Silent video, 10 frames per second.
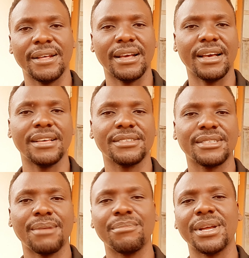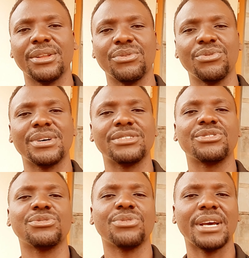uh, somebody who
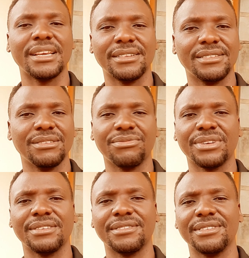has tried different